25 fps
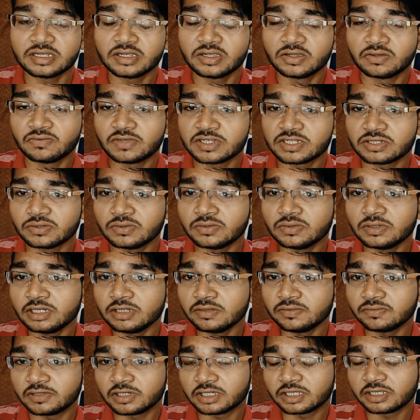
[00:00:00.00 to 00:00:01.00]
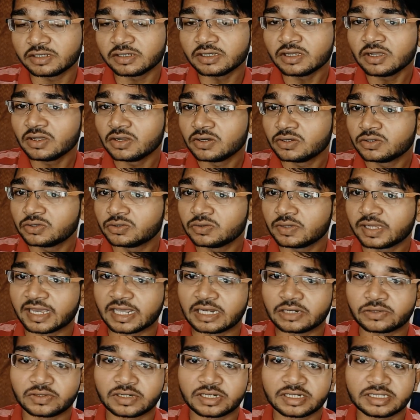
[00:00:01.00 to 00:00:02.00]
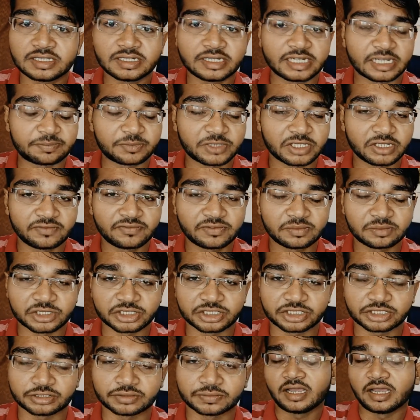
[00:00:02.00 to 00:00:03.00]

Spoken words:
was only working to calculate the depth information.